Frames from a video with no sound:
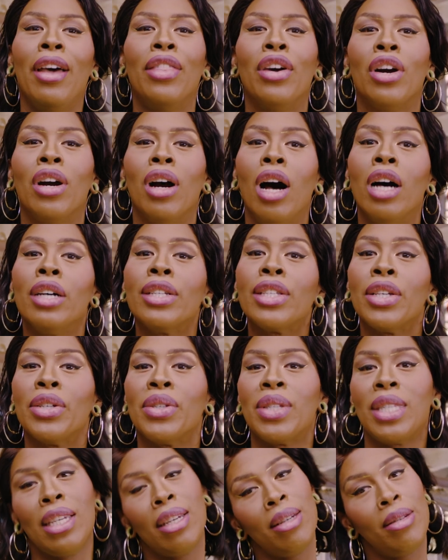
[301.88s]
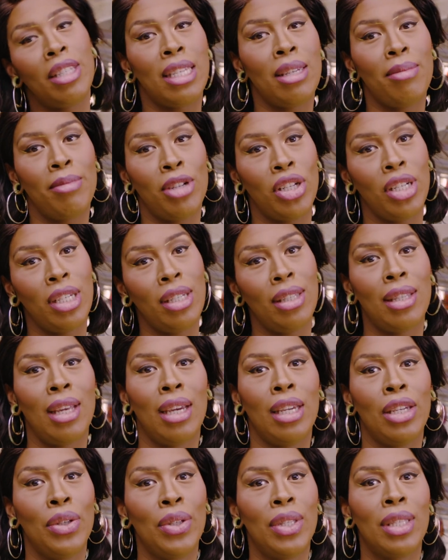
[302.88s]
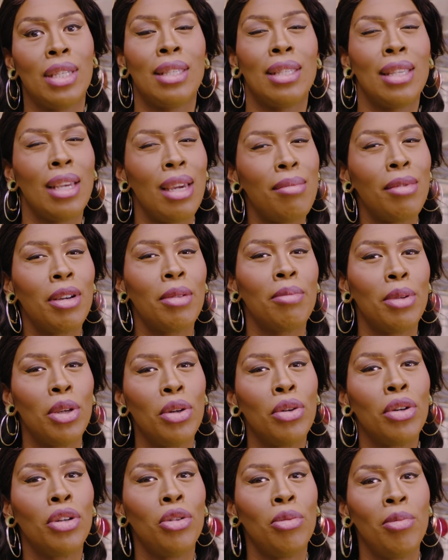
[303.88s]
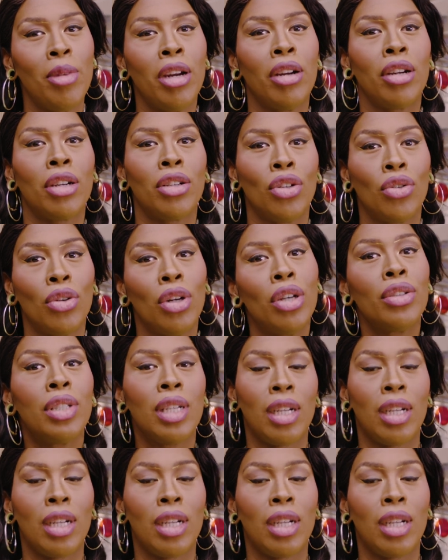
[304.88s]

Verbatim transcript: There are also CNC machines that use the same computer numeric control